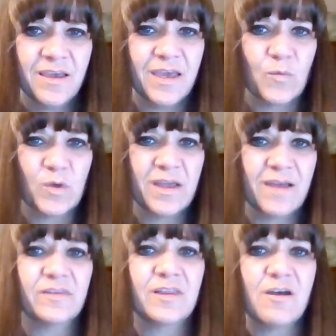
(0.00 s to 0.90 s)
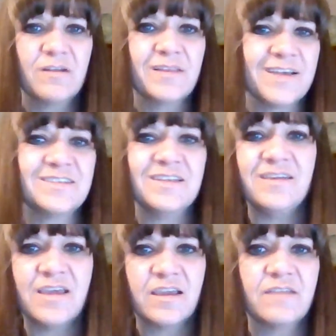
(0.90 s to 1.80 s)
and will have long-lasting
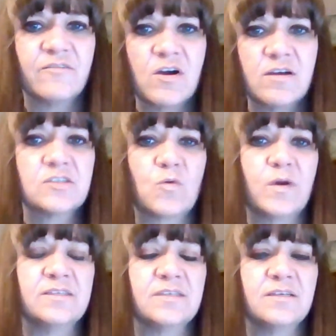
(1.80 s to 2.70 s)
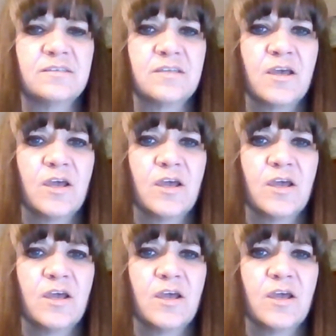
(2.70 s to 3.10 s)
negative consequences